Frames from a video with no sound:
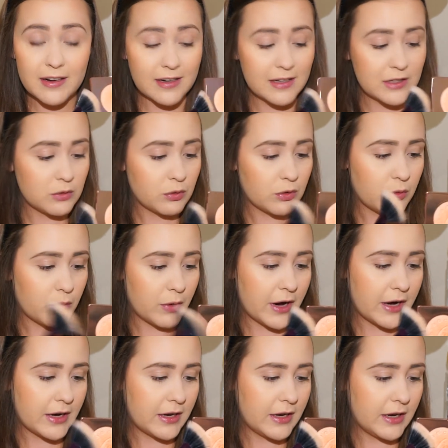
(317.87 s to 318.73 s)
This one
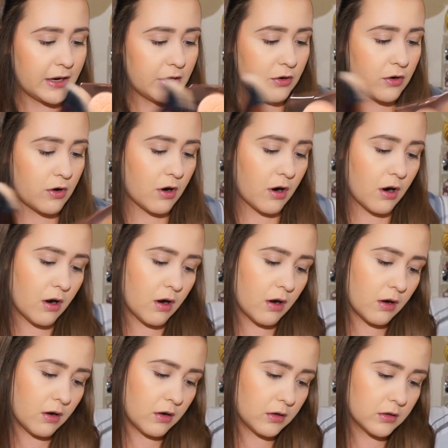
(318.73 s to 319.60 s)
right here
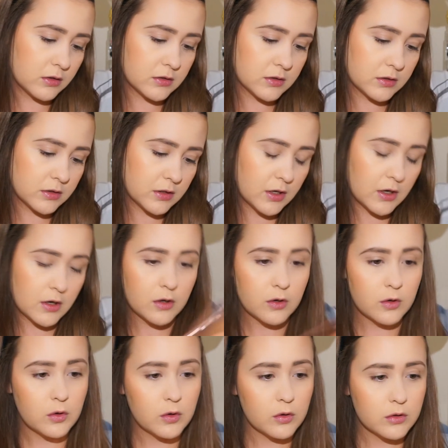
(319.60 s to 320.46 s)
called,
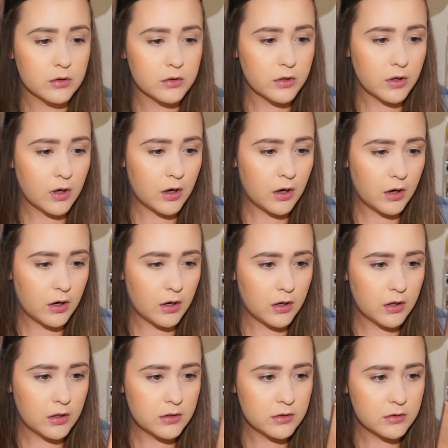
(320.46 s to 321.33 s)
hold
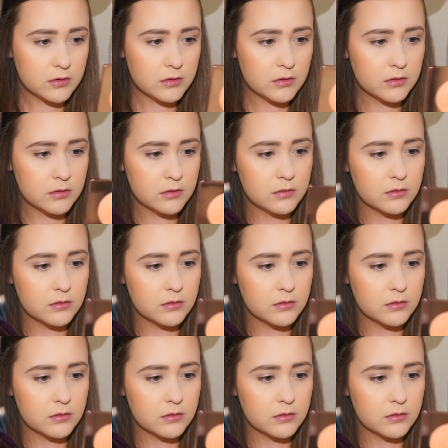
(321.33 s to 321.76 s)
on,